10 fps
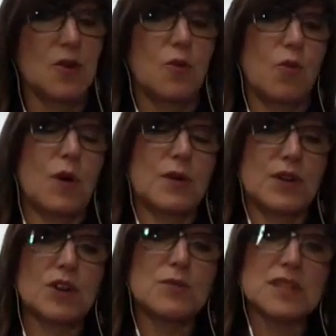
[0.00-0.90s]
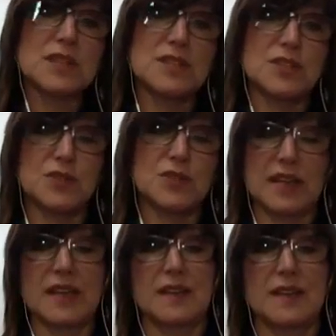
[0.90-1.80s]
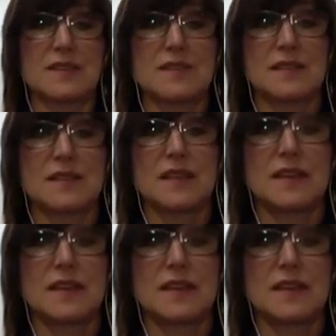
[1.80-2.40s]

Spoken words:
What we normally do is,